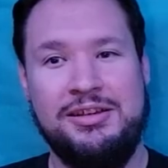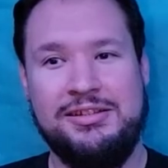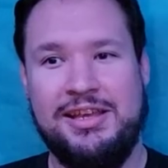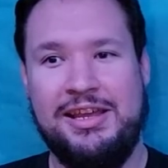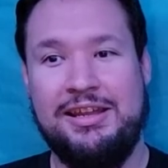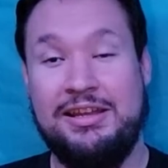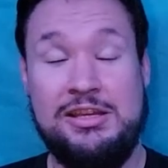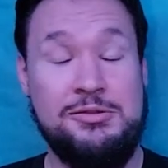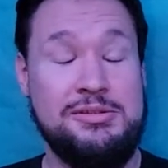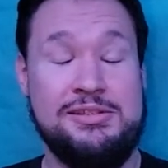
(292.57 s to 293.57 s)

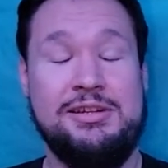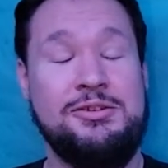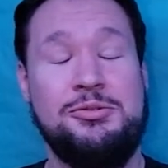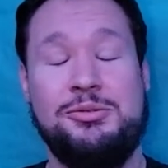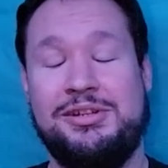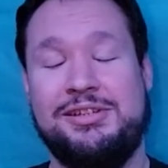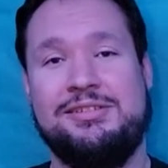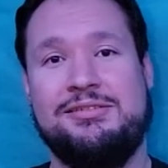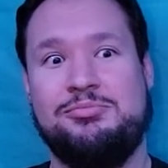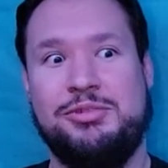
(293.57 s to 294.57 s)
He was the
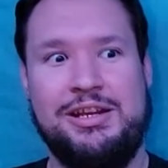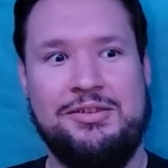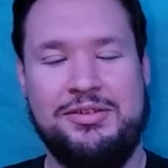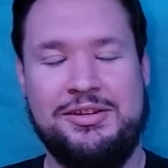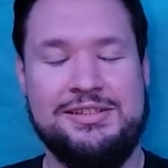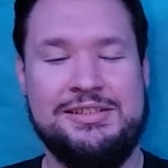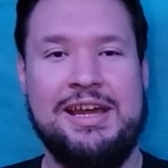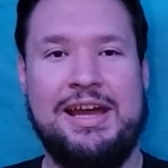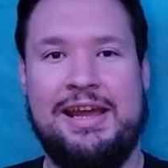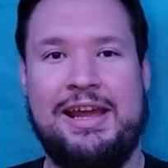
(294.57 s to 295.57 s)
coolest Planet Fitness
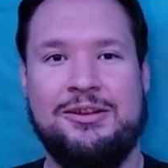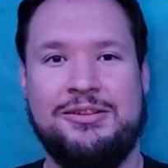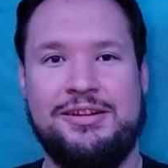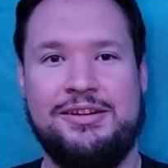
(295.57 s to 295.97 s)
guy out there.